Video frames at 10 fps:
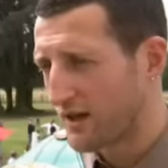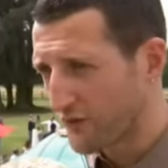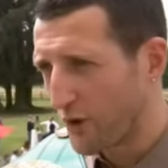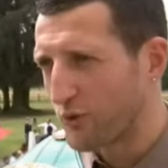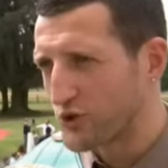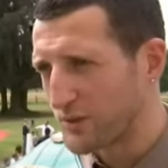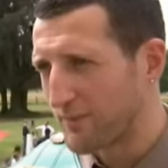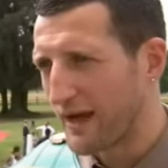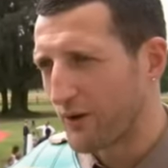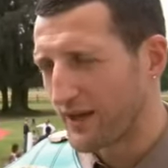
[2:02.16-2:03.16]
I've got punching
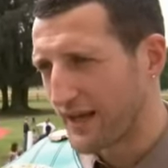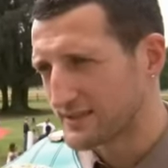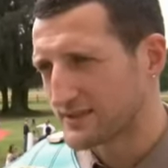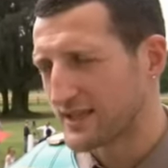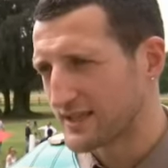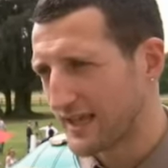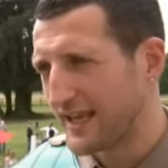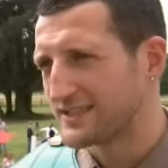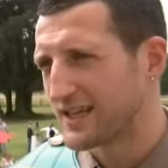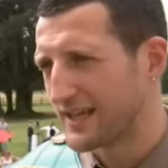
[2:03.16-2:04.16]
power, and that's
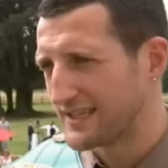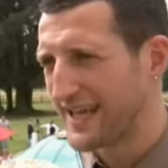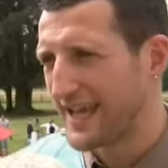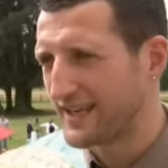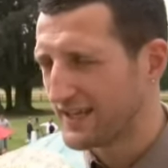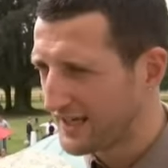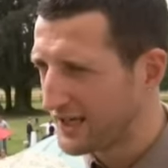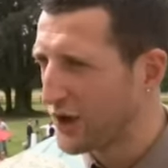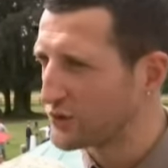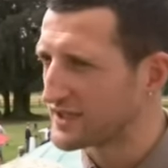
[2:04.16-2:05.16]
getting inside his head.
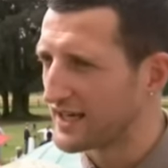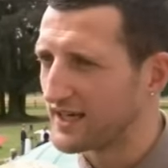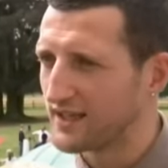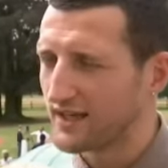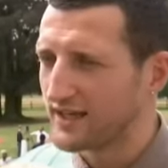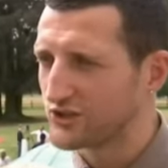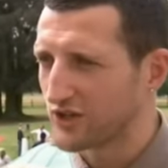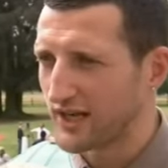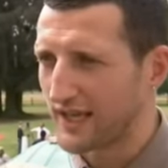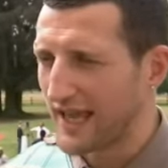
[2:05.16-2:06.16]
He knows that, and he's
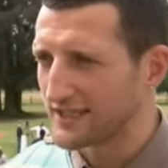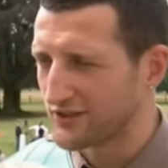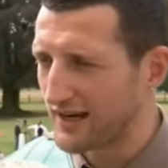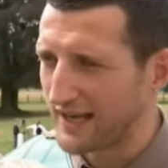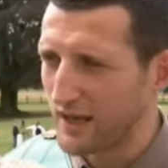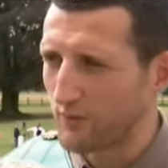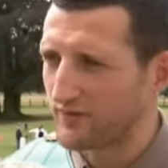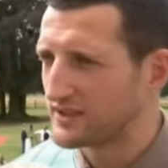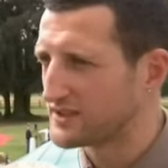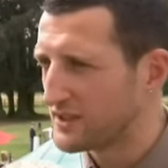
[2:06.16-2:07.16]
trying to counteract that
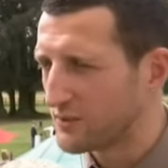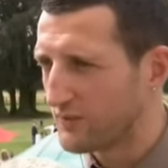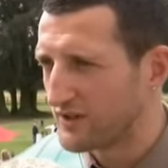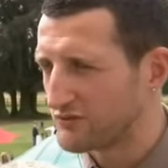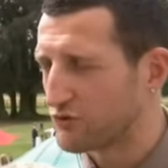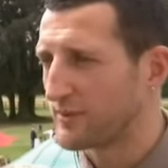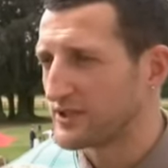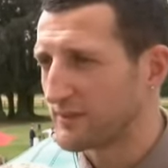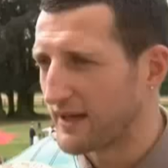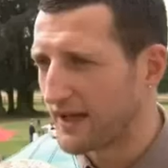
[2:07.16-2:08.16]
with his
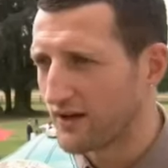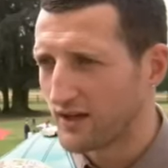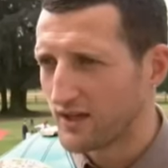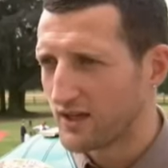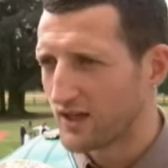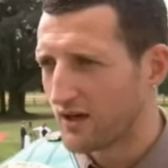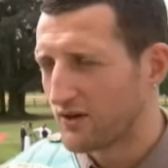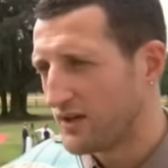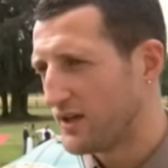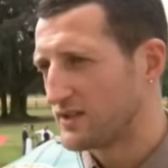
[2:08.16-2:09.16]
rubbish about, you
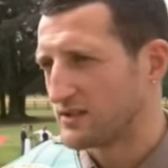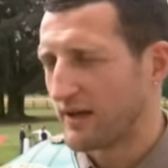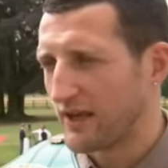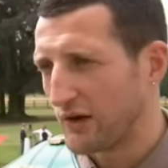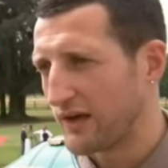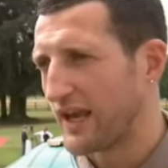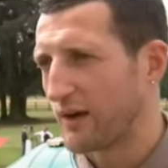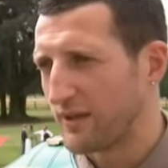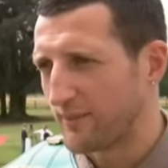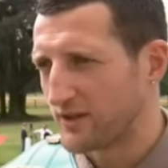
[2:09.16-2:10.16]
know, it's about knocking
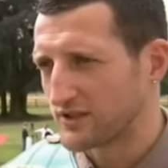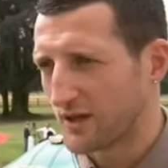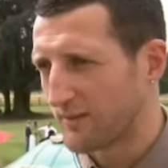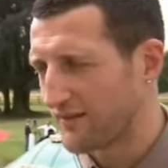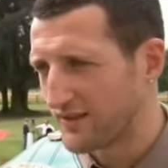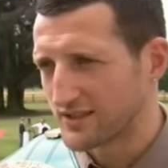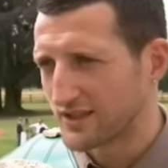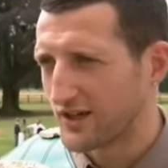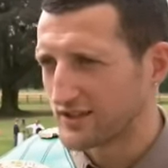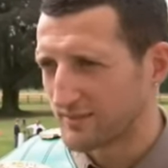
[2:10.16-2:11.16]
out people at top level. It's
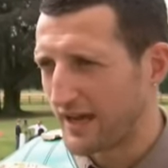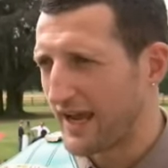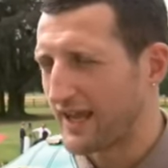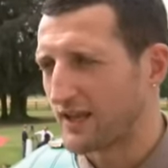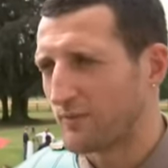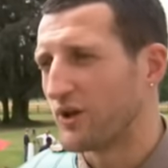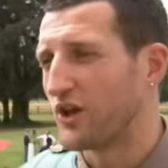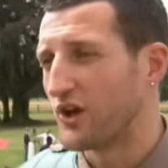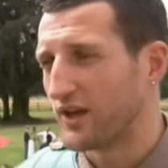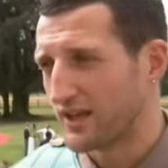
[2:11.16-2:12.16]
not. It's about hitting them
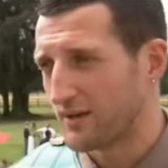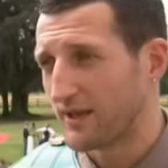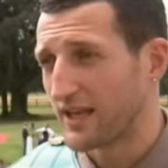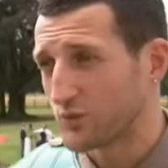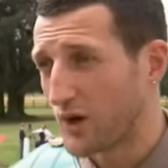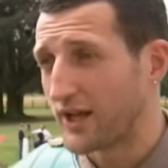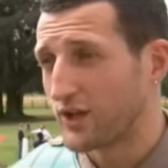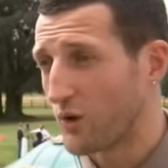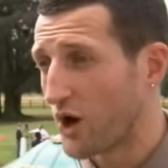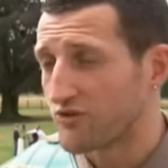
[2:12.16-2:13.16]
and hurting them, and that's what I
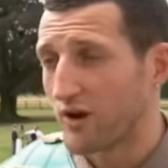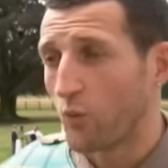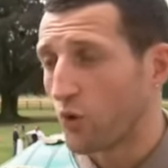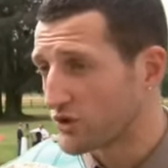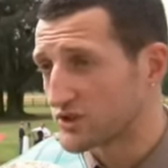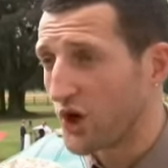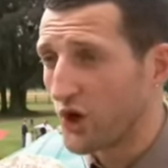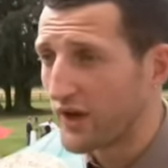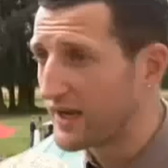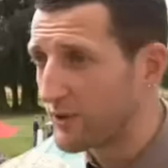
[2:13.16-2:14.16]
do. Andre Ward does not
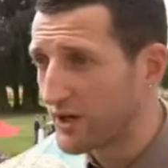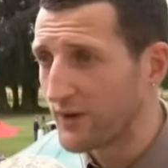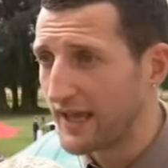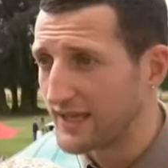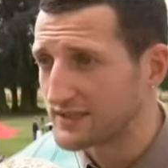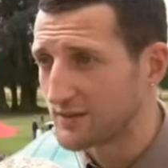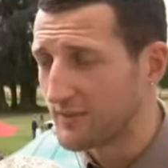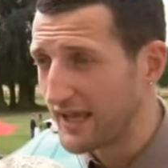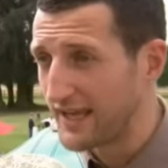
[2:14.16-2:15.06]
hurt anybody when he hits them.